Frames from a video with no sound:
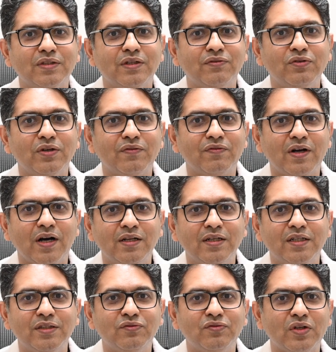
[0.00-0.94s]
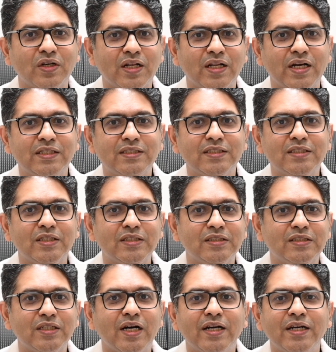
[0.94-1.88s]
if you have color, if you have highlighted
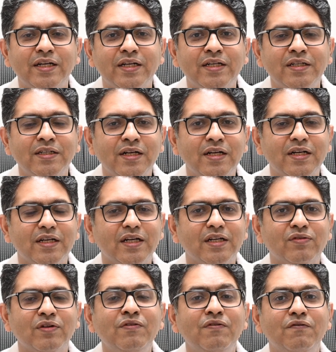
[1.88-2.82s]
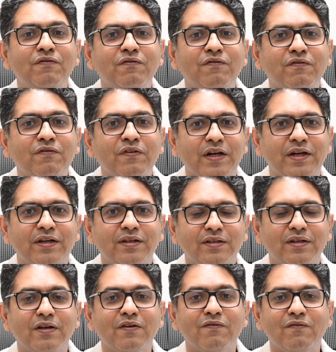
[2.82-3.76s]
and dye hair, it will fade.
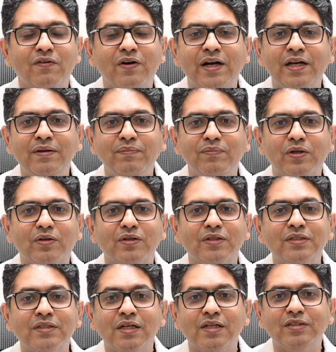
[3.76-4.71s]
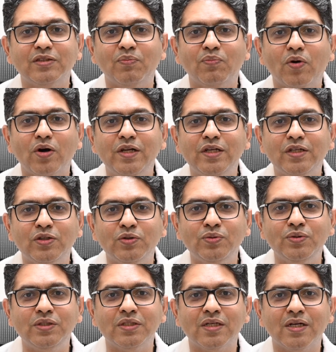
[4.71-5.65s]
Why? Because the
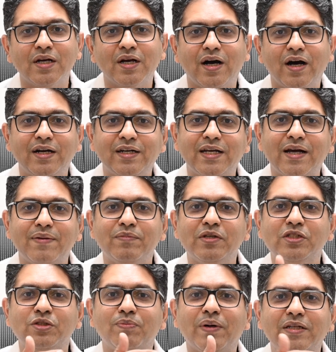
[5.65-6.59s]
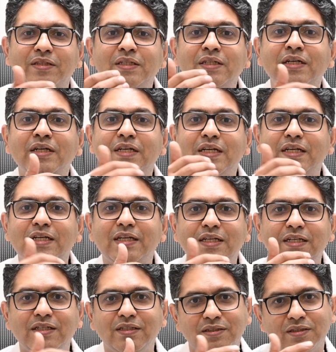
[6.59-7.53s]
molecules are damaged by the
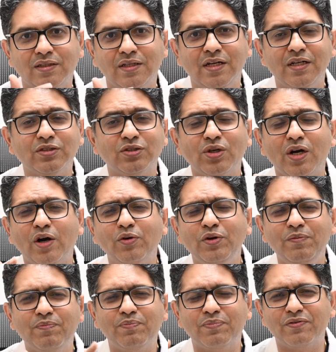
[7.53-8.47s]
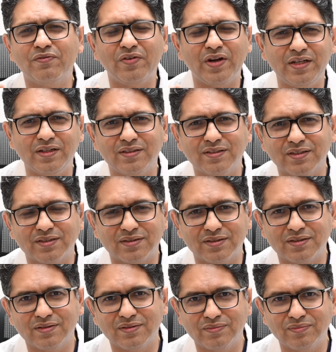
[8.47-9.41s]
heat. So how do you prevent
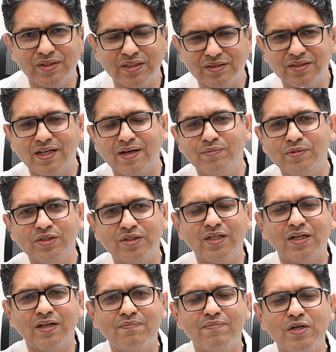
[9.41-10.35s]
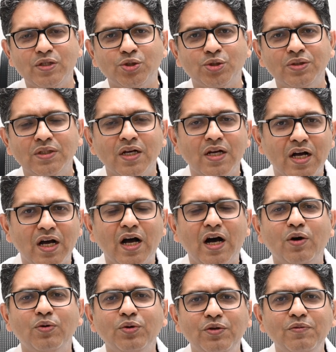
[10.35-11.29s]
this? There's a damage that I mentioned.
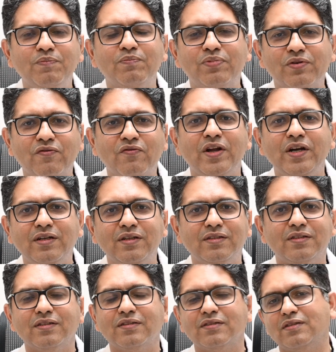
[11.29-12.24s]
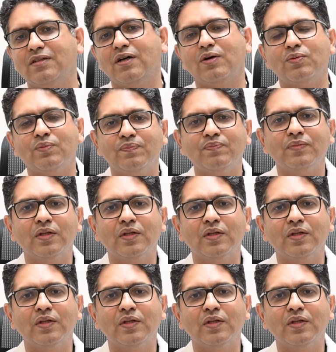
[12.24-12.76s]
How do you prevent this now?